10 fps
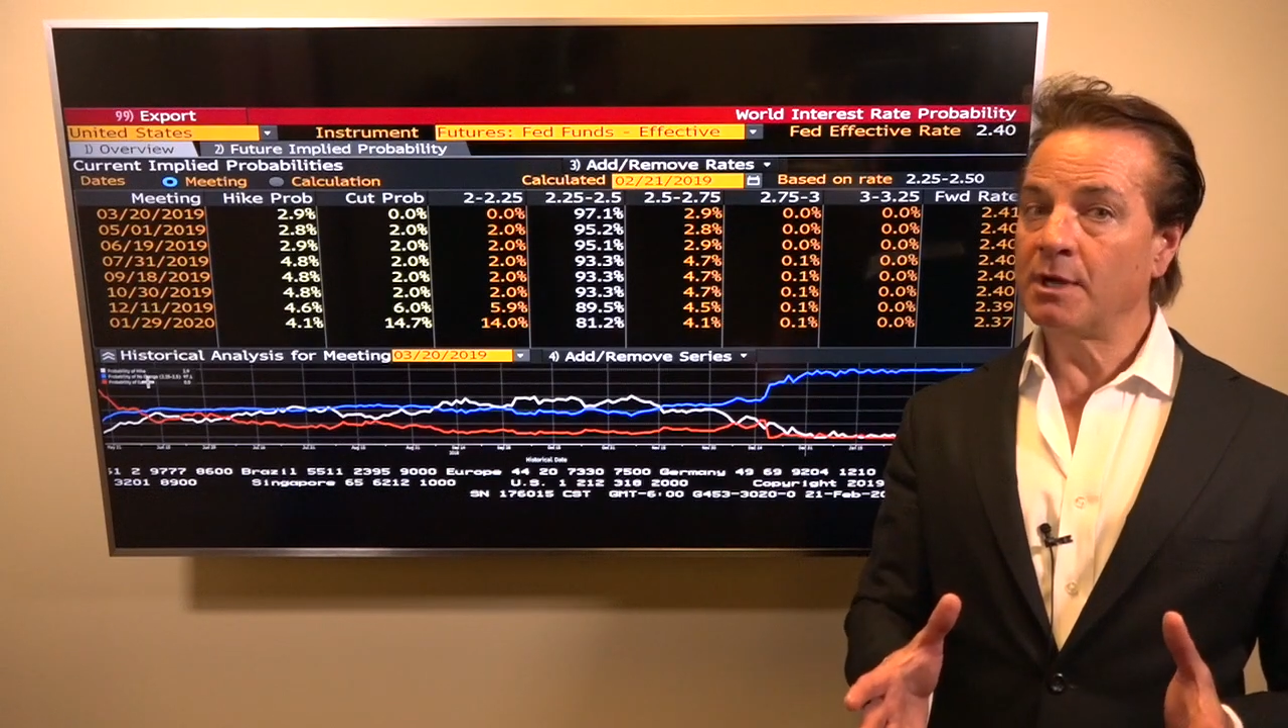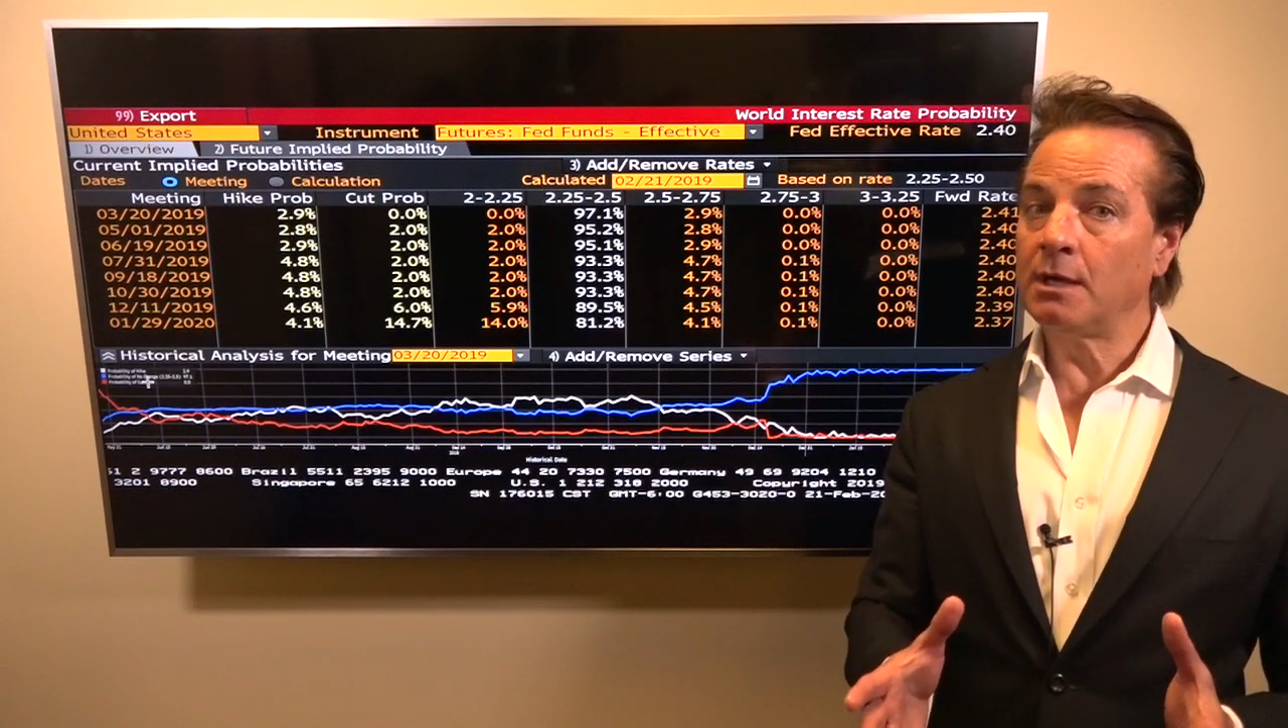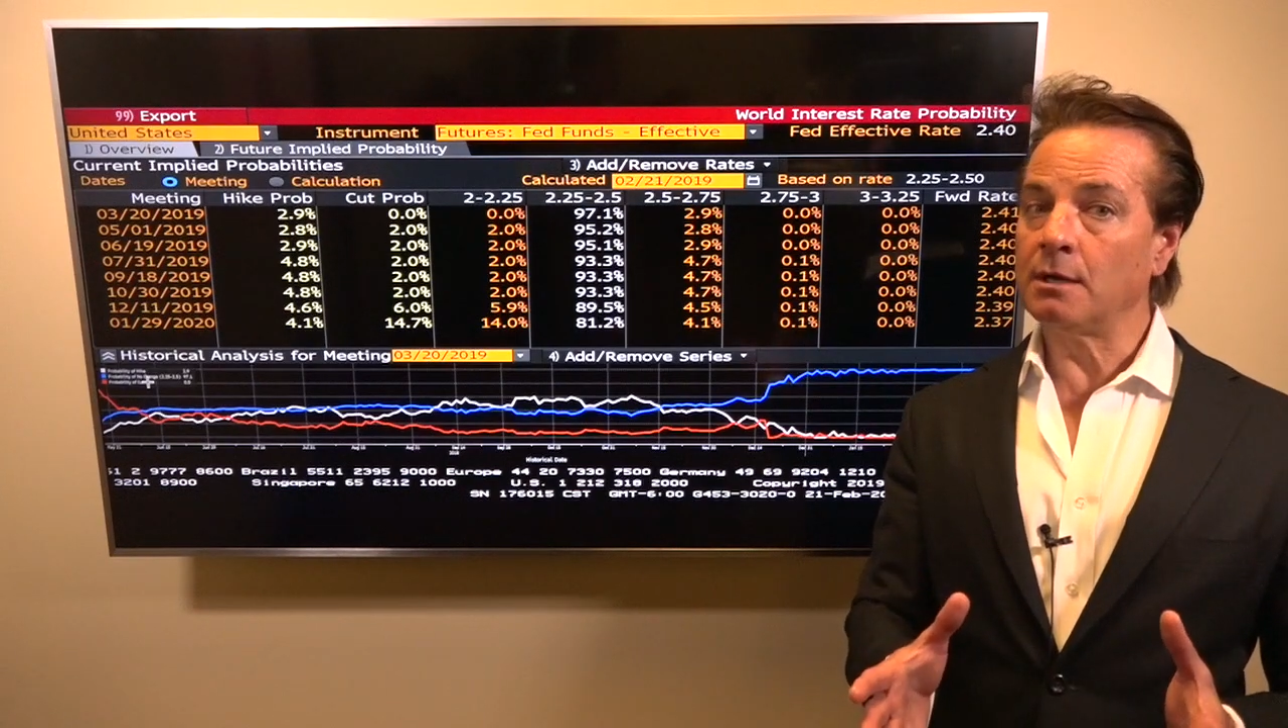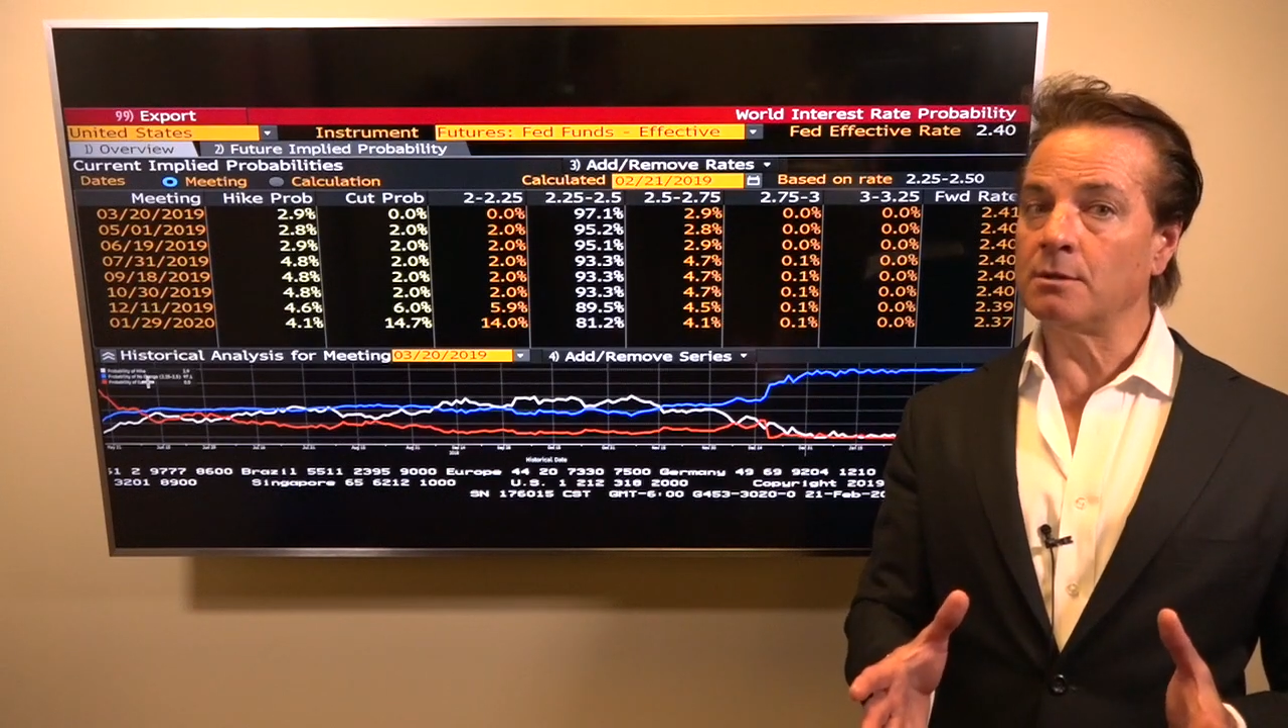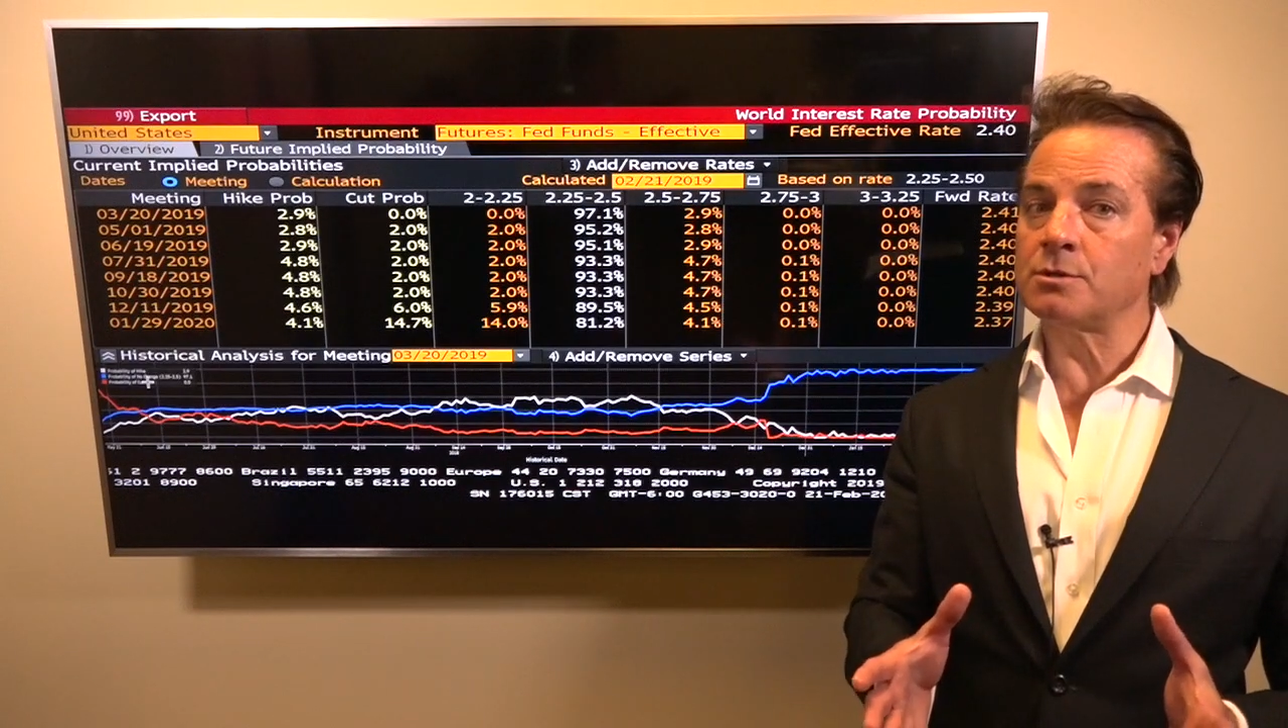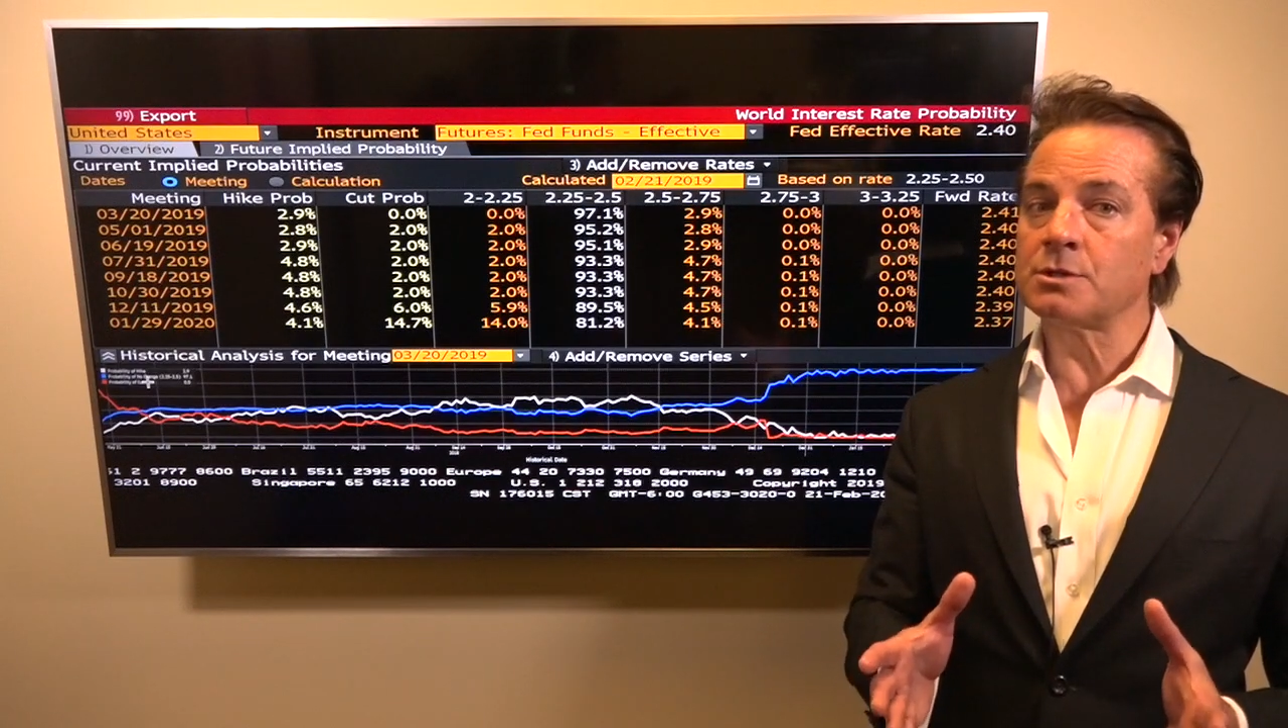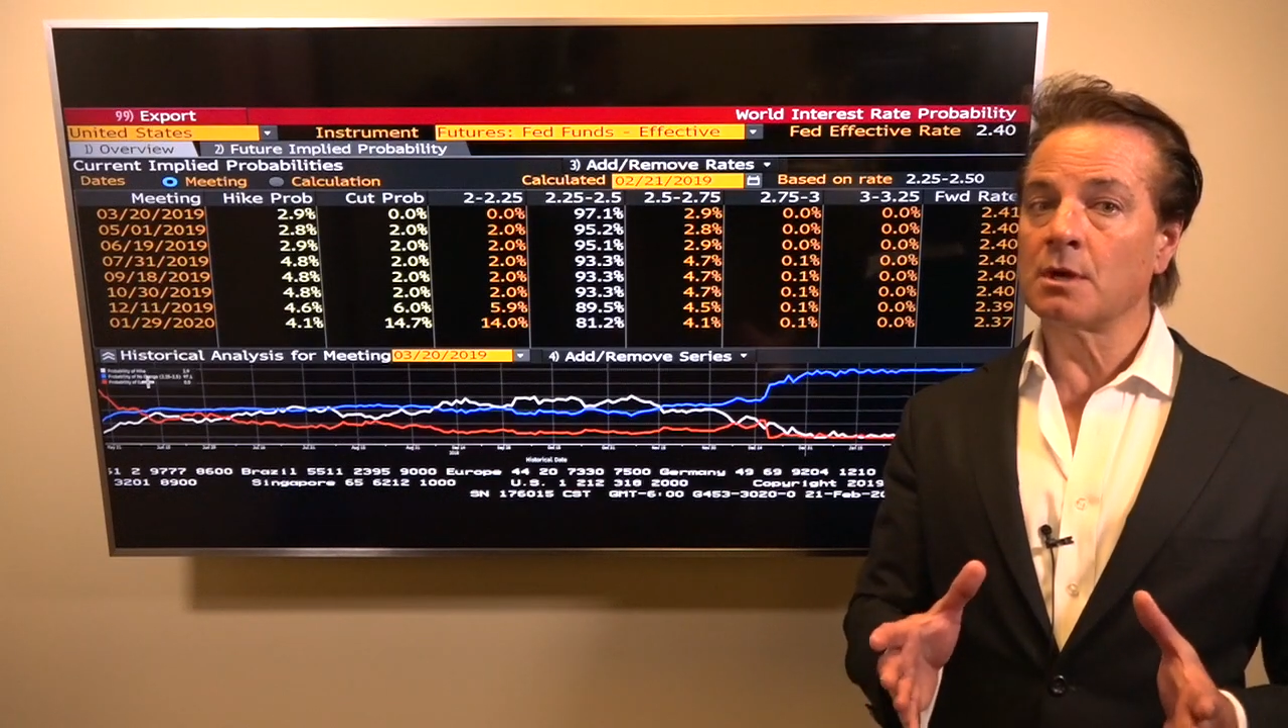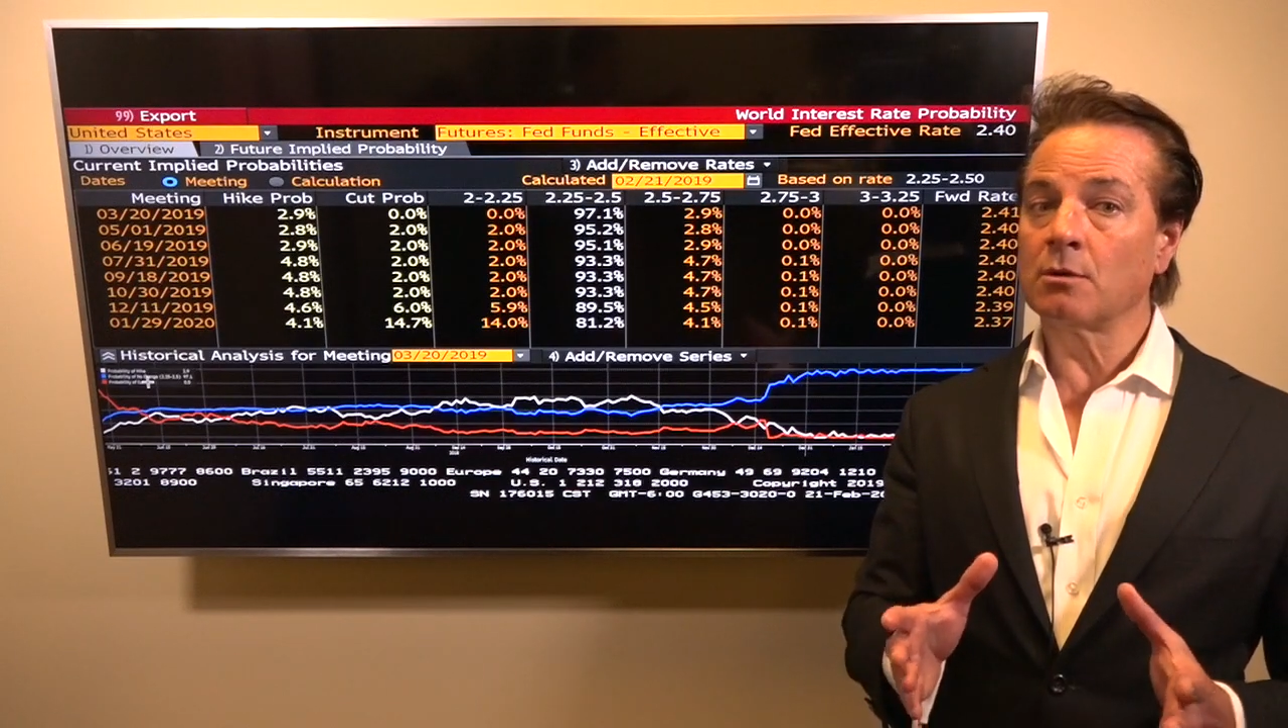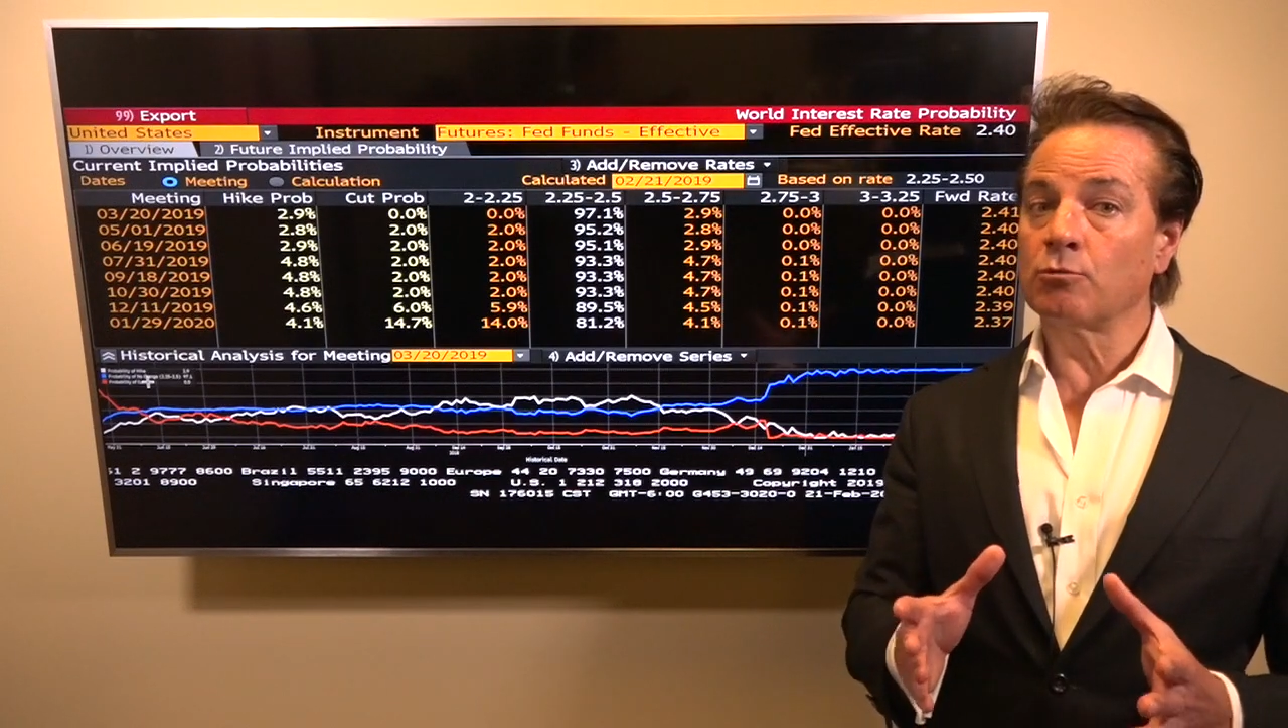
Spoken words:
means